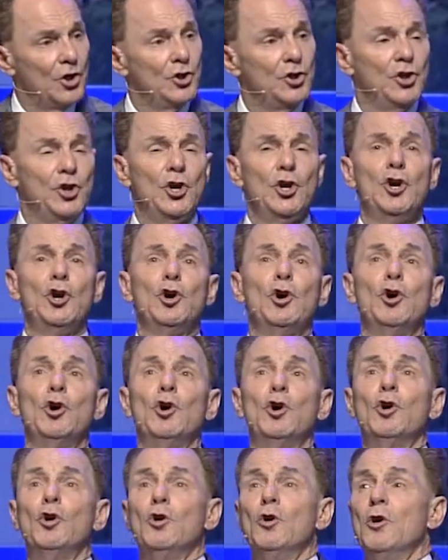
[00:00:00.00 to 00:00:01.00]

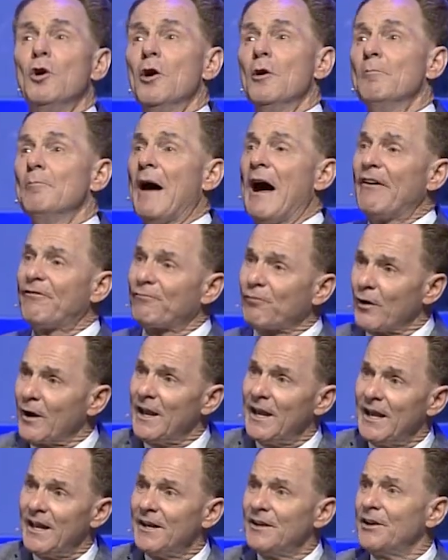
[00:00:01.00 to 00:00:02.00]
you, my
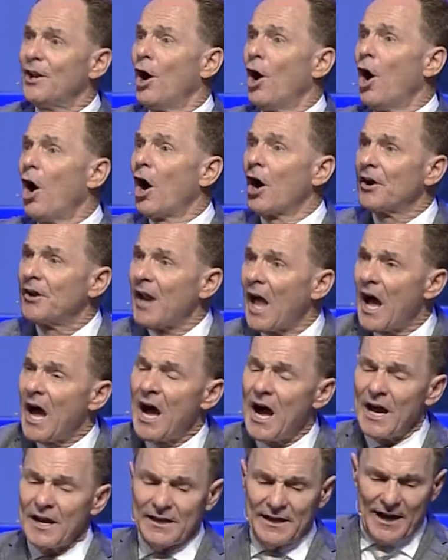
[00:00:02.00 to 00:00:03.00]
friend, are
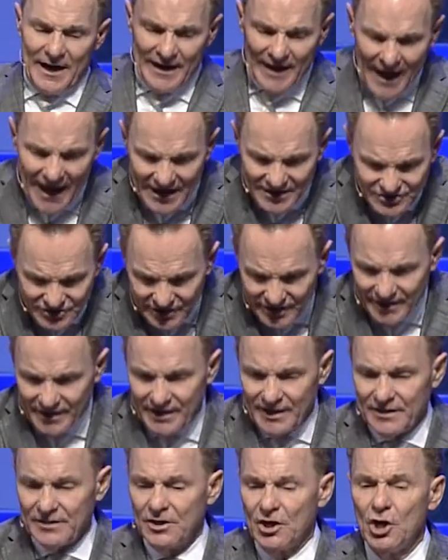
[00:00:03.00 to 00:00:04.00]
not an
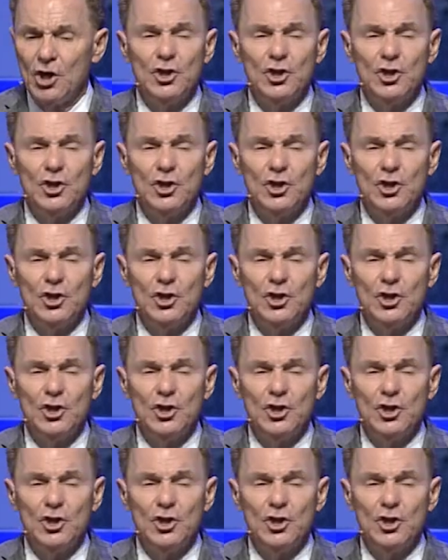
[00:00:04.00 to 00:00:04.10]
accident.